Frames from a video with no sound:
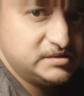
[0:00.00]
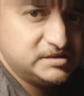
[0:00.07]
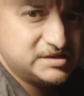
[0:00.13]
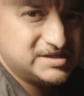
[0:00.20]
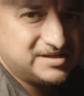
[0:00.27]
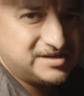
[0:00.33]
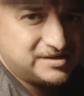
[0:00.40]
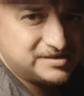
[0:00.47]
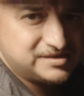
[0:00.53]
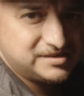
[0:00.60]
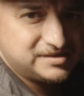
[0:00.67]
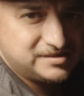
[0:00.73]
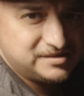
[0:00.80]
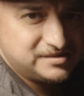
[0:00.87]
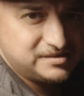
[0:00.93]

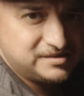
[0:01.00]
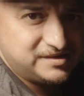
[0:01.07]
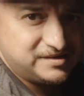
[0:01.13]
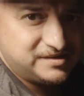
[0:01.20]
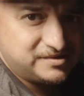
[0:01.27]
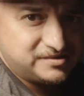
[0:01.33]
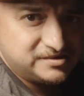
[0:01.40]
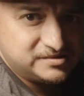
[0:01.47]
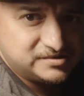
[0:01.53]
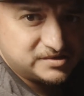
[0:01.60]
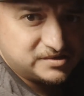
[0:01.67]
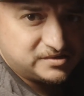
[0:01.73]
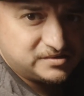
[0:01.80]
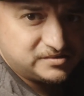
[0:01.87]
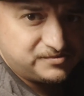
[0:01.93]
disconnected and
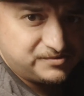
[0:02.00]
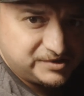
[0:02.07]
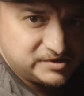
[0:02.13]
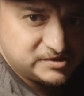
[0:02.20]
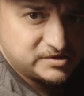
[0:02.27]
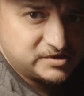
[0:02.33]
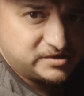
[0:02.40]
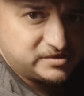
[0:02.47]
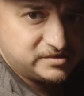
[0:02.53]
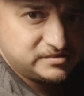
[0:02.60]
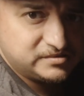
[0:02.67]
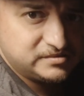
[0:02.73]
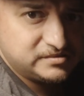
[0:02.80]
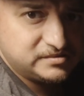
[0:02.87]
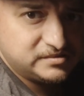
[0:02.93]
uninstalled, reinstall,
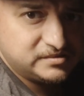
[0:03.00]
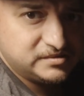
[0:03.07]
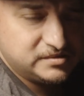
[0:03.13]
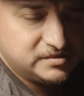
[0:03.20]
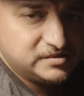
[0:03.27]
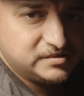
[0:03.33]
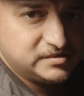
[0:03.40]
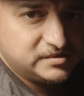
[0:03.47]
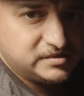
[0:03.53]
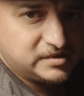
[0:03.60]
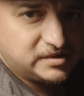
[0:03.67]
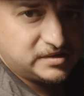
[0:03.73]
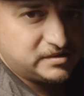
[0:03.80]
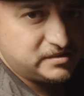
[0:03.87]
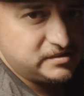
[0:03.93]

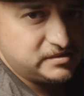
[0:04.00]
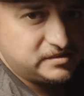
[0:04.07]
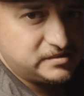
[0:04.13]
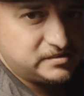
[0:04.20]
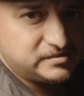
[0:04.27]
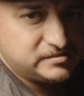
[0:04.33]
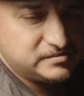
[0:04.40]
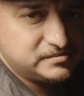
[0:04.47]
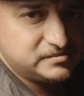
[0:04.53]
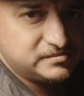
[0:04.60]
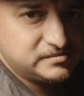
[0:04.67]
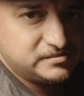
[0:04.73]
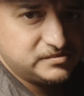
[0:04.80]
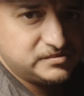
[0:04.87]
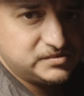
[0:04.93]

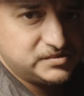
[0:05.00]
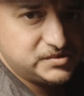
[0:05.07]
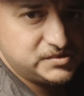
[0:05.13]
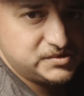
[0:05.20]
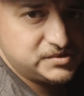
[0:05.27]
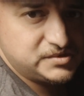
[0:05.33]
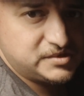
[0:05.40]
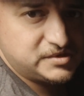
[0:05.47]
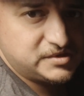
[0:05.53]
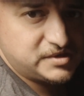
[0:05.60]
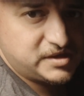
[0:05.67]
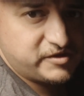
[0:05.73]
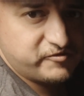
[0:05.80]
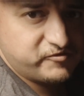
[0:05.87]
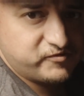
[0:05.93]
and you should
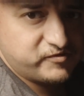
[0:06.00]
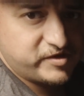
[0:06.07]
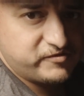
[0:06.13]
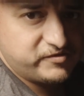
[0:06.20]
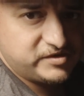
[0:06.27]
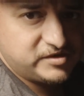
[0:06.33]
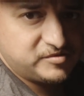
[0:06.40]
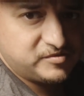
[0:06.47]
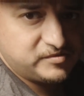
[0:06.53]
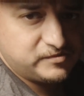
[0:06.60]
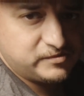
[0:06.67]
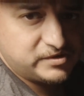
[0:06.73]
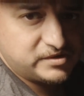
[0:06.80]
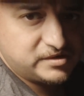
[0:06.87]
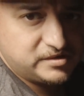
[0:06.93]
have
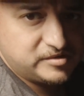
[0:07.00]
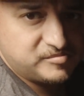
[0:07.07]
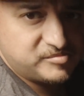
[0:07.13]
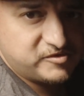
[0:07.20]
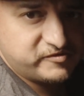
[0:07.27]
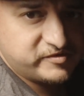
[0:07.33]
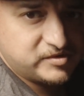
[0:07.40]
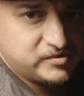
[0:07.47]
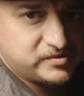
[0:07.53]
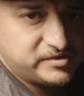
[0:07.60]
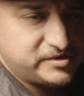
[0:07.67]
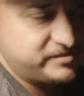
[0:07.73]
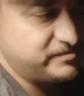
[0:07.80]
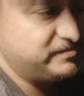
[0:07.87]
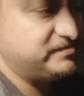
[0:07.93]
everything working in perfect
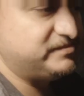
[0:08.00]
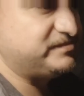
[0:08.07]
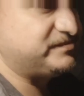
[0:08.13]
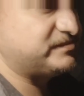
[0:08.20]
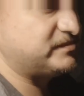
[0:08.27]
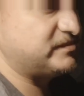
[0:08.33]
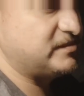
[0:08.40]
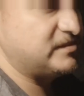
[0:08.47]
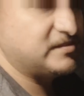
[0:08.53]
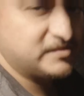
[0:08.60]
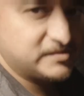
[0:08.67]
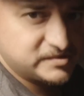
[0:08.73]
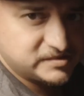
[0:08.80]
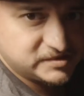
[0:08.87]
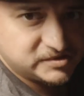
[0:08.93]
order.
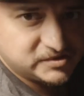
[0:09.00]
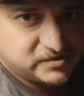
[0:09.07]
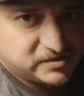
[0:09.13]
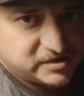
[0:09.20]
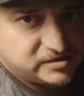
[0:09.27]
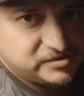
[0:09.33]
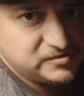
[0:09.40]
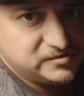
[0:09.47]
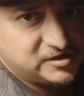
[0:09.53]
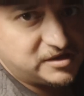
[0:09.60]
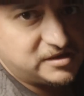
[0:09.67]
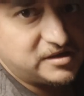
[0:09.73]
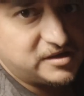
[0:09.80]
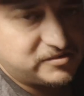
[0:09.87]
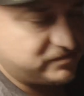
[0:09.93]
Let's go ahead and do
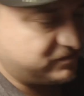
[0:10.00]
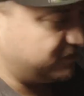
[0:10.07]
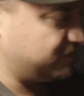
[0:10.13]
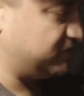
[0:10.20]
that now.